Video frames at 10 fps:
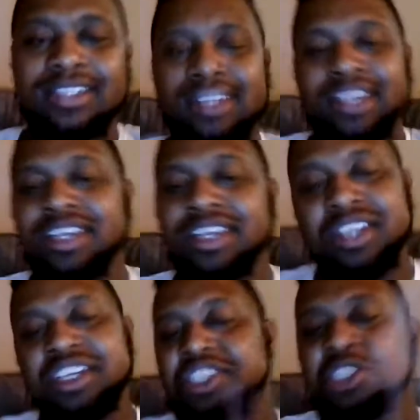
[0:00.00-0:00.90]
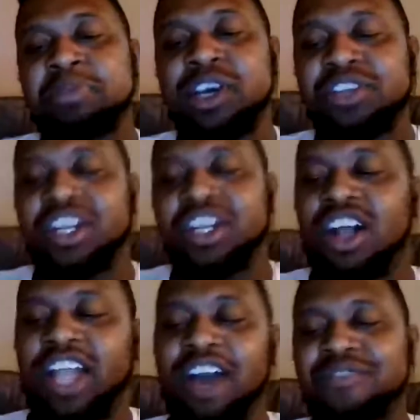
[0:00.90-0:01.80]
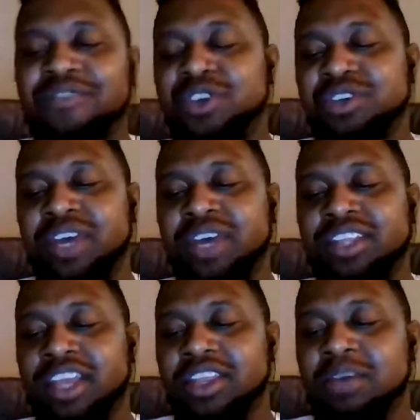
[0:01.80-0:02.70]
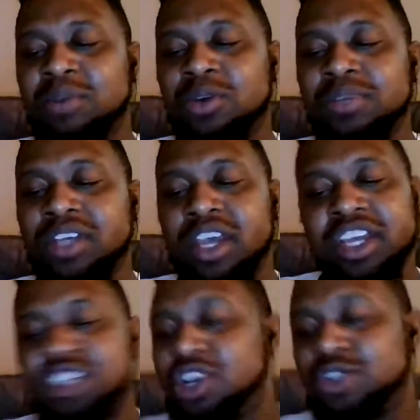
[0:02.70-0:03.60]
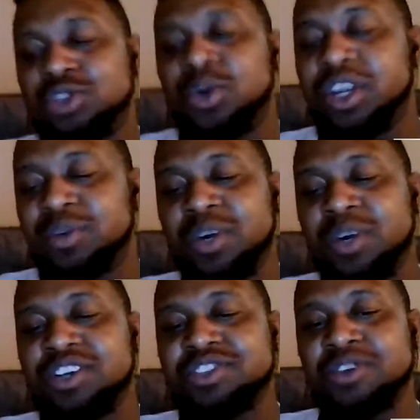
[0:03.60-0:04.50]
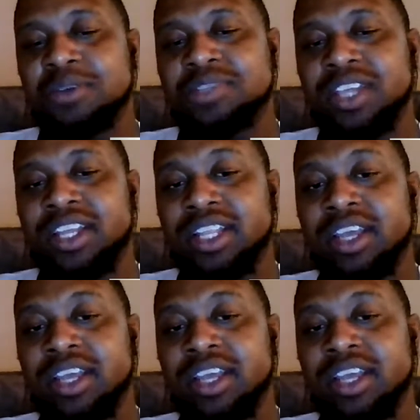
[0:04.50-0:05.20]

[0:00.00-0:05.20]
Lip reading: He just spelled it all out for you at that moment. He told you what it was. You know what I'm saying?